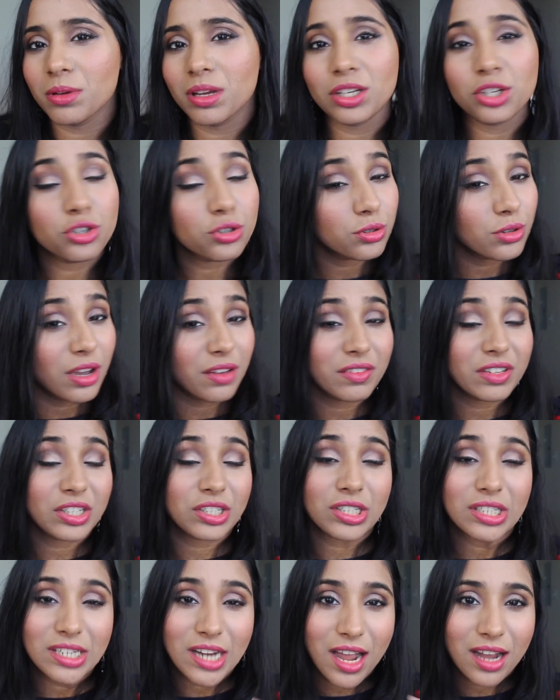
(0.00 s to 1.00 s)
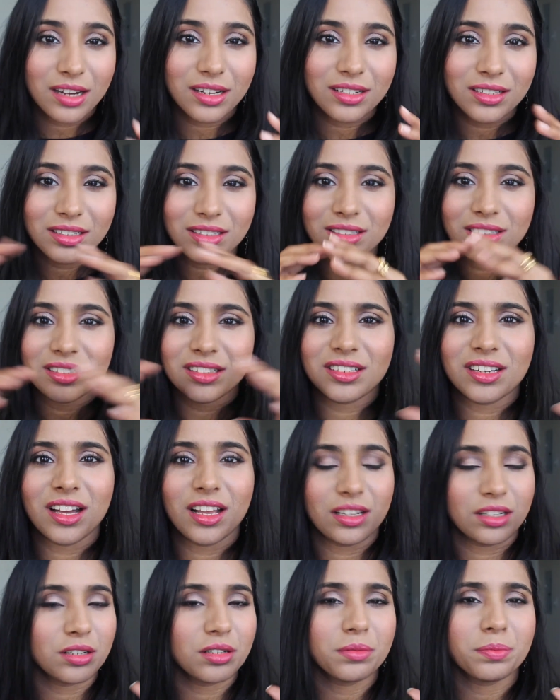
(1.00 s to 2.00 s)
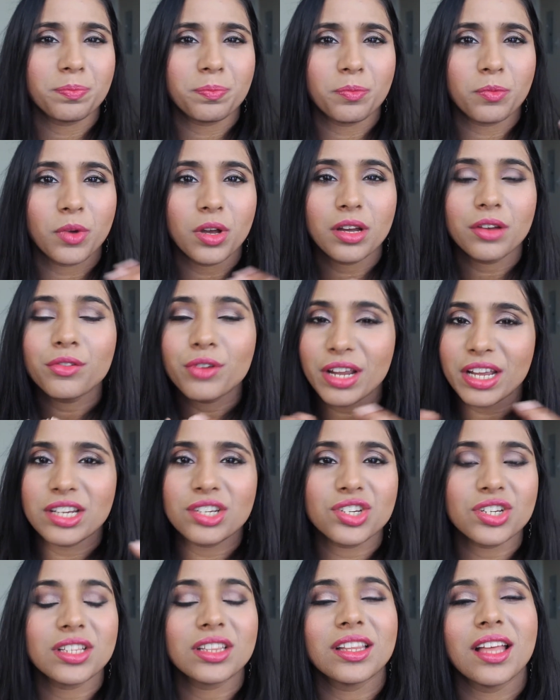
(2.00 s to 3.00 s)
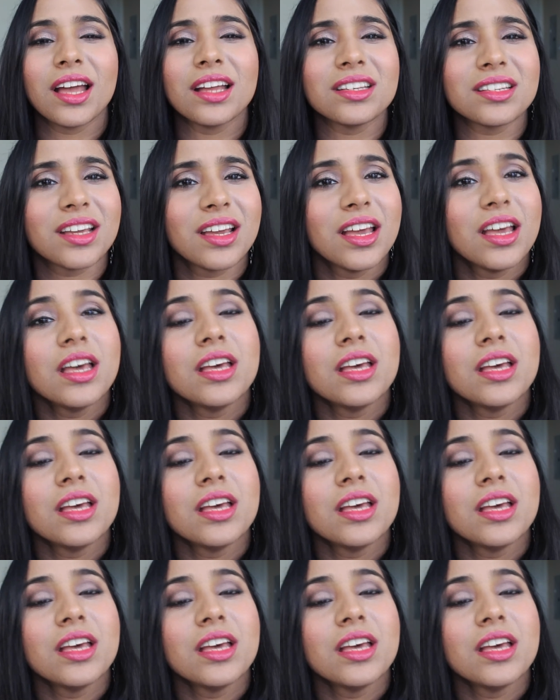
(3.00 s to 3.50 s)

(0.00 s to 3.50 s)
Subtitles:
and you do have a darker color range in that.